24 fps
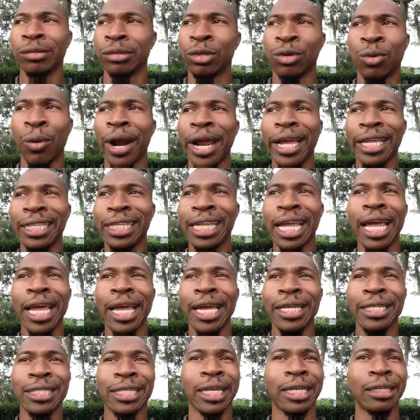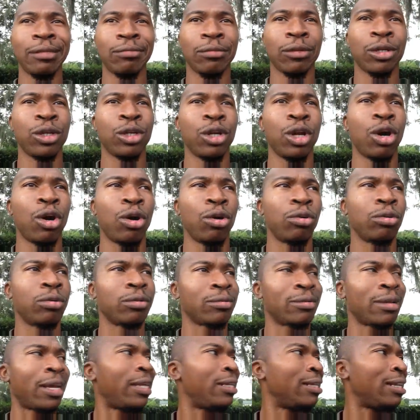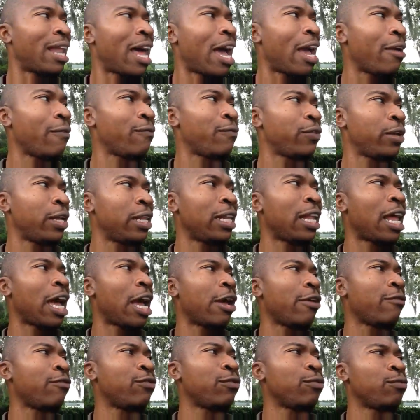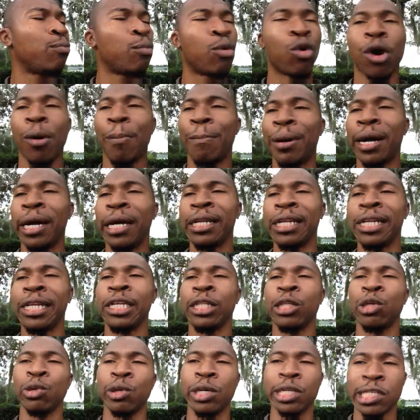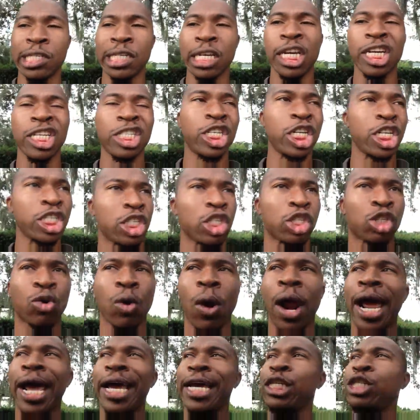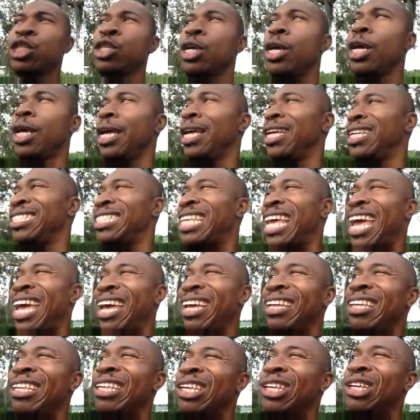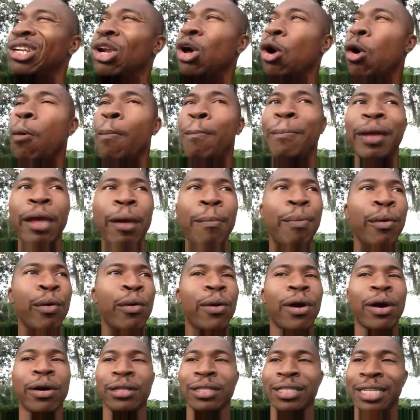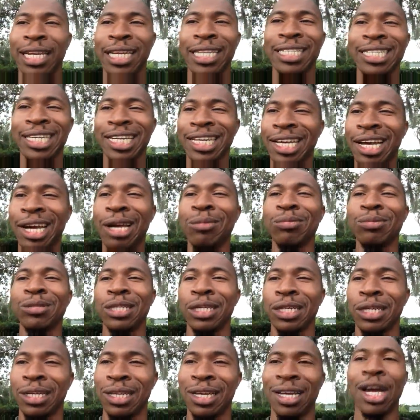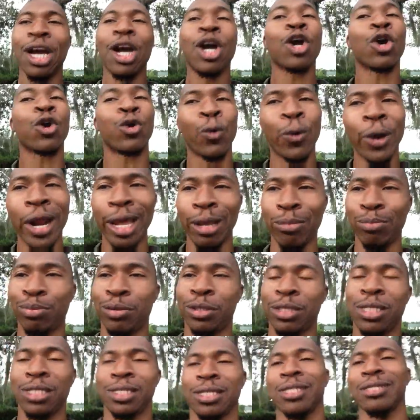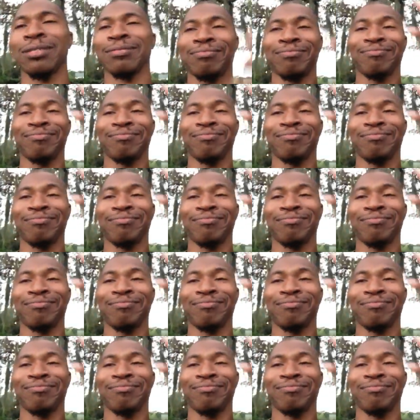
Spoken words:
great things and, you know, and life more abundantly through his son Jesus Christ. That, you know, people need to come to grips